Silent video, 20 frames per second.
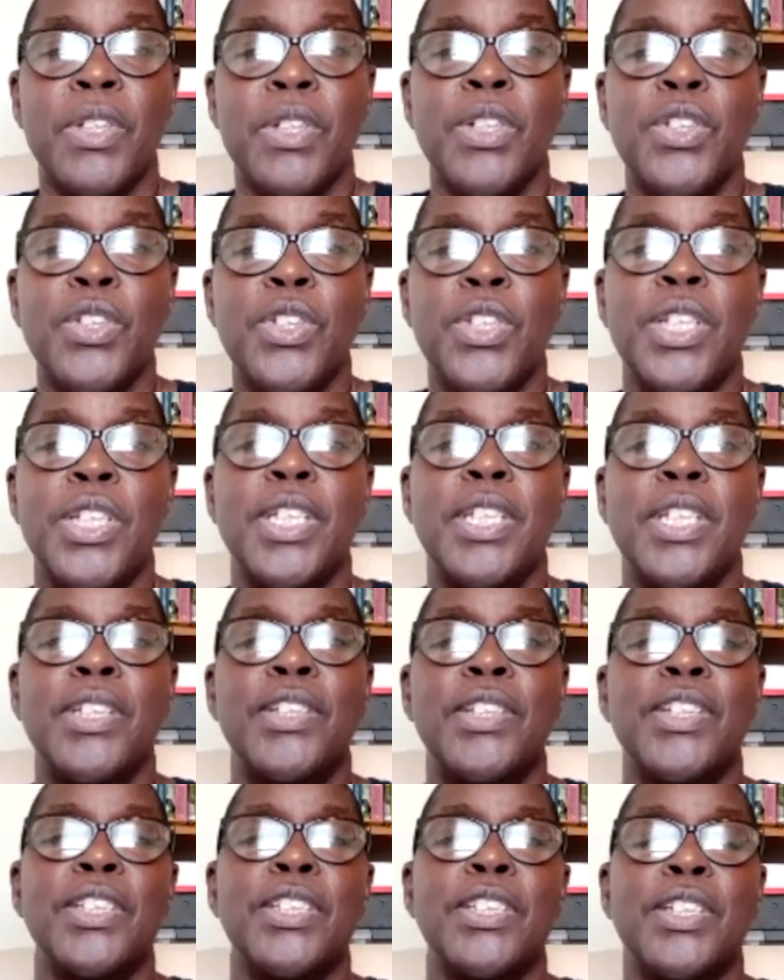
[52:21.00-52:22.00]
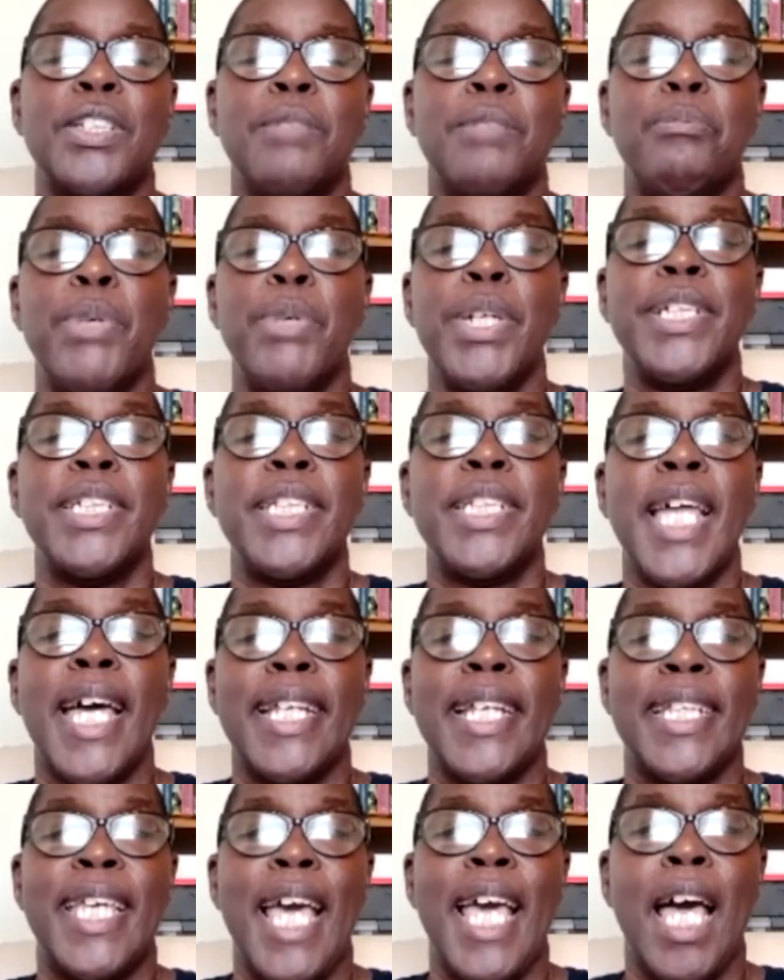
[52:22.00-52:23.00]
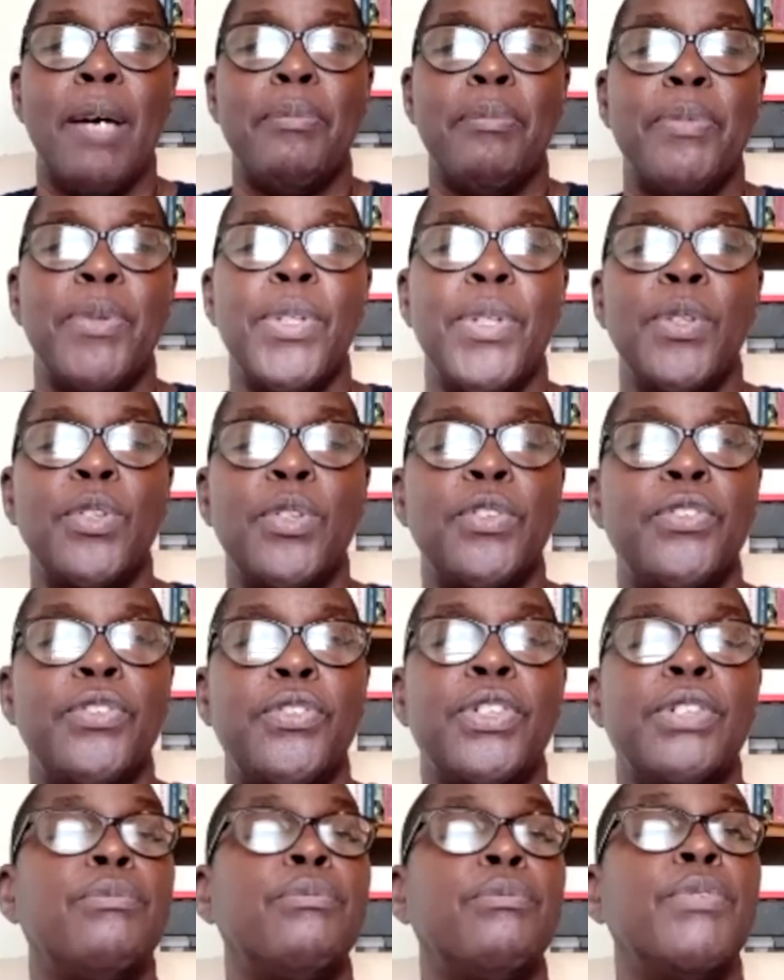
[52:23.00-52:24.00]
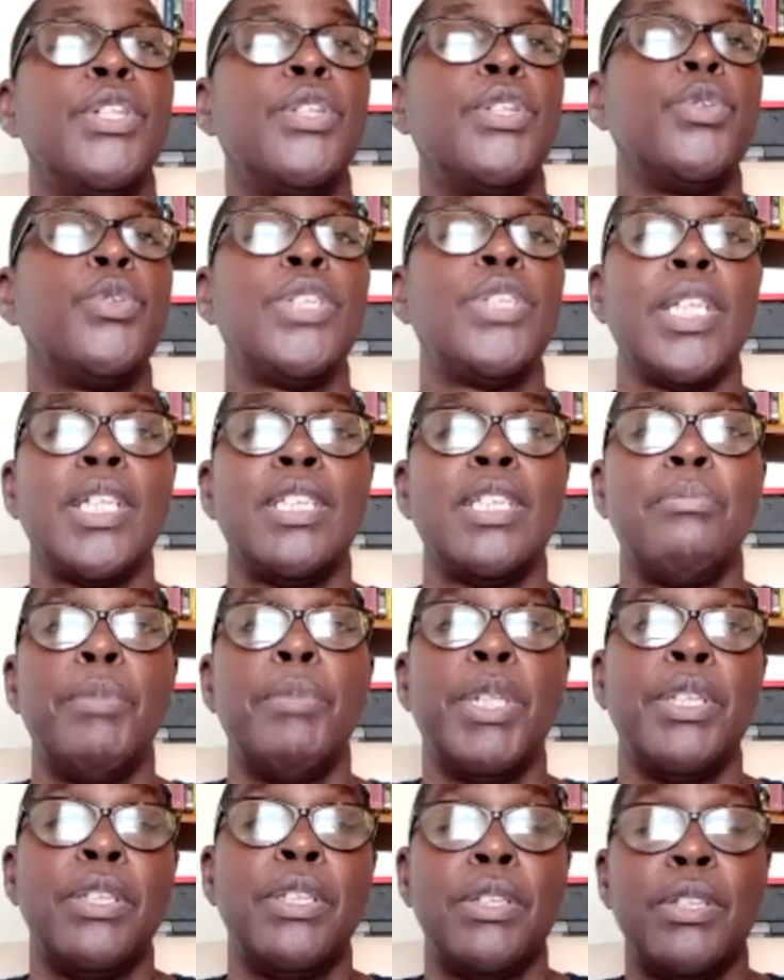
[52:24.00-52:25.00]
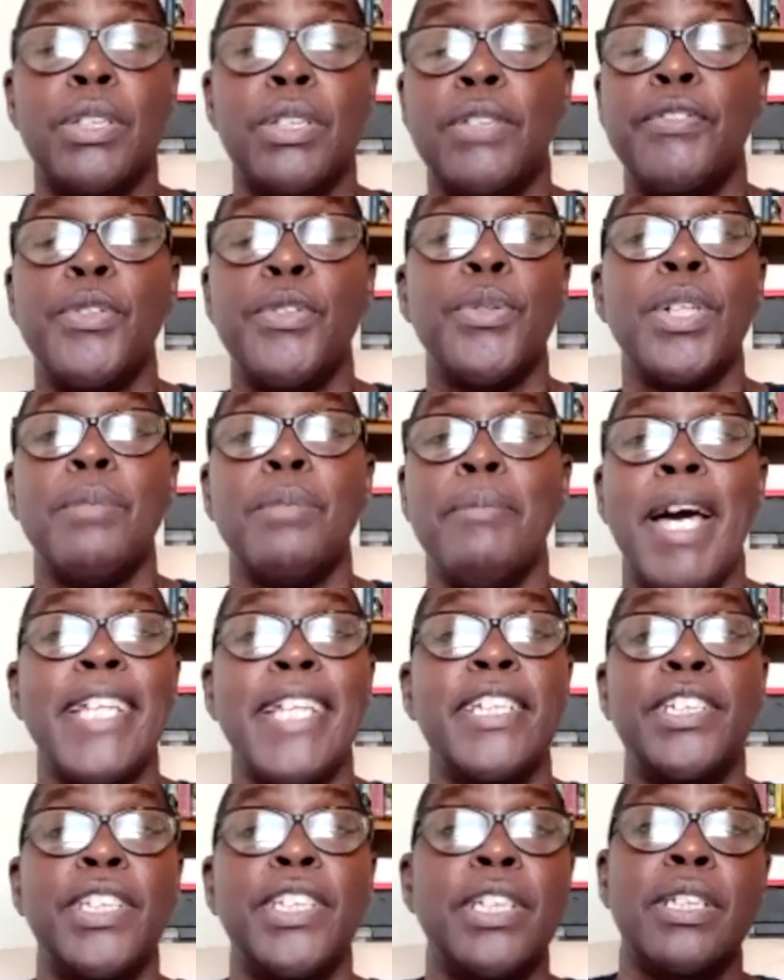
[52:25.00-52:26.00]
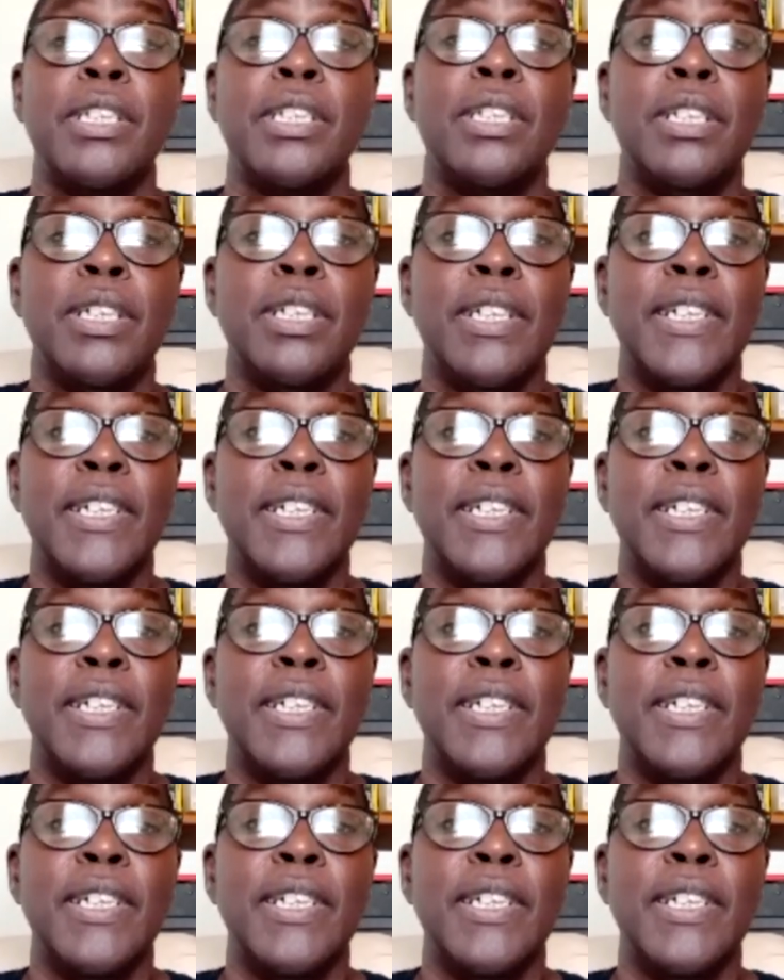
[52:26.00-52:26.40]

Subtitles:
To bridge that gap, for, 6 months, if you can manage it,